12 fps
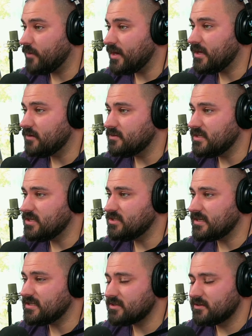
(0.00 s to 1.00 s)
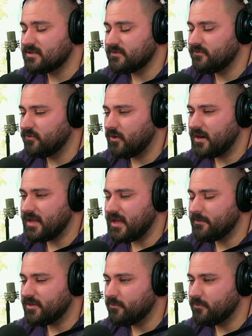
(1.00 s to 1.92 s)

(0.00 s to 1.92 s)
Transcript: radio DJ starts at 4 a.m.